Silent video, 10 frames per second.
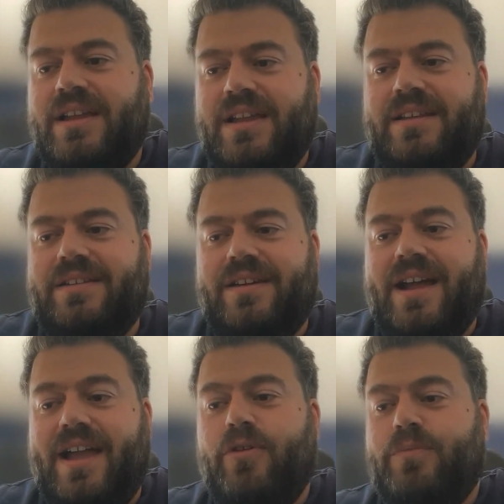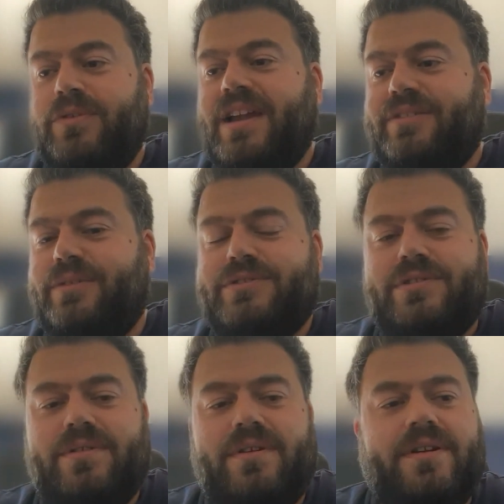and I hope you guys
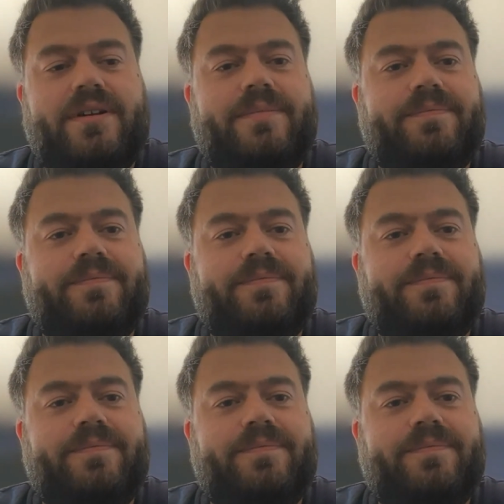also